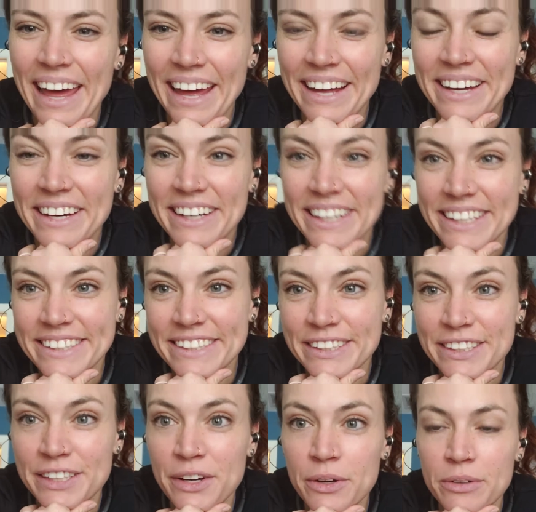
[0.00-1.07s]
Hey guys,
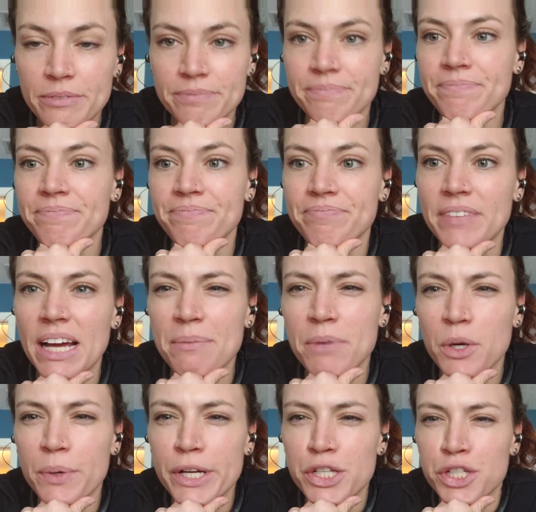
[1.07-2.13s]
so I'm
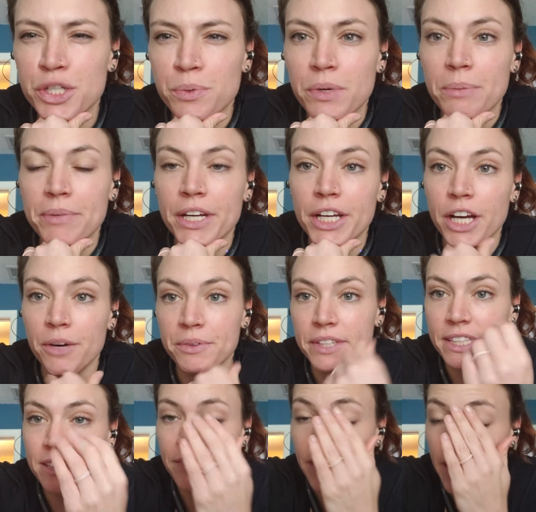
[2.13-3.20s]
not quite sure where I'm going to go with
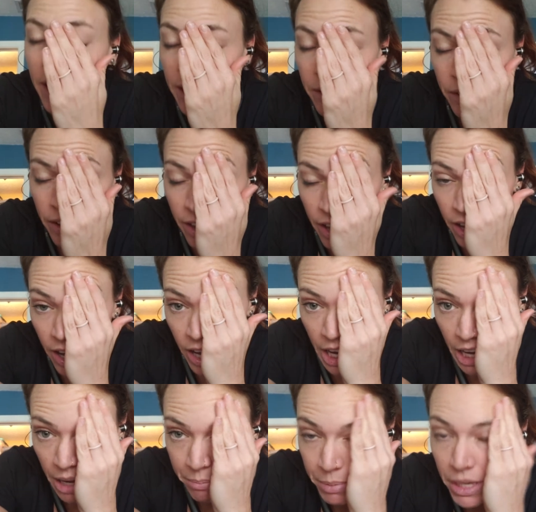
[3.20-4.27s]
this video,
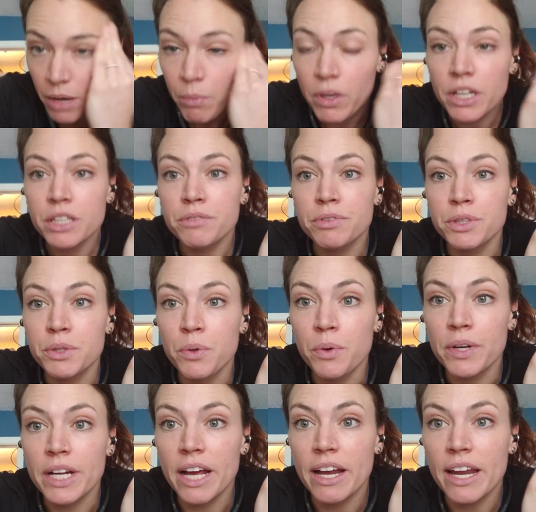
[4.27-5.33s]
but I wanted to
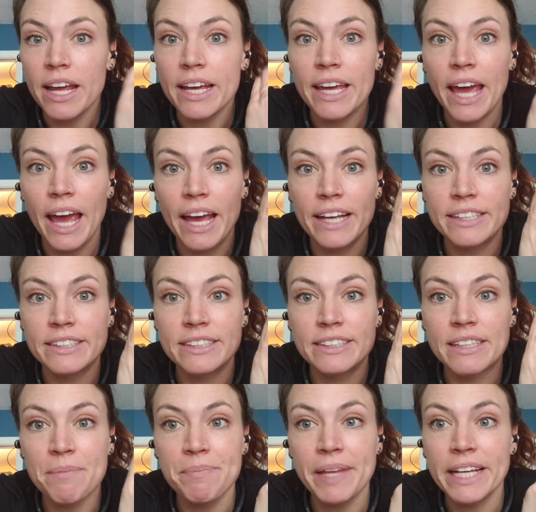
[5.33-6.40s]
record it in case
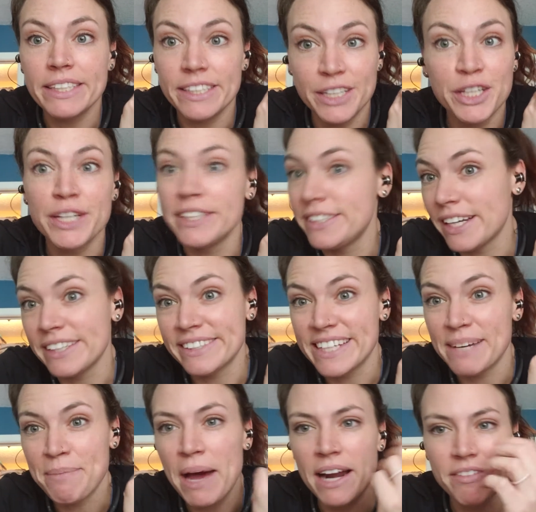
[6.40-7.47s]
something good does
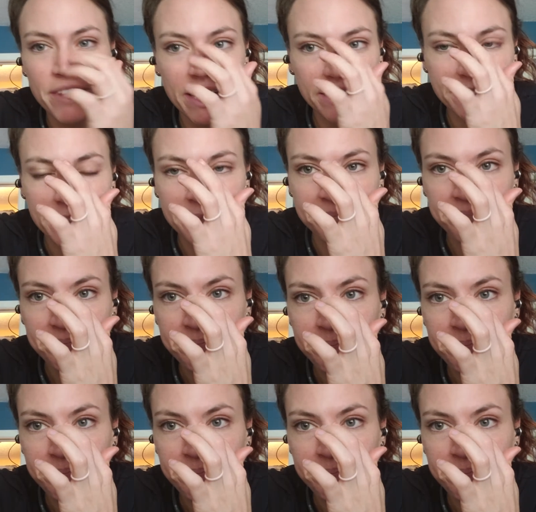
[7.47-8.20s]
come out of it. So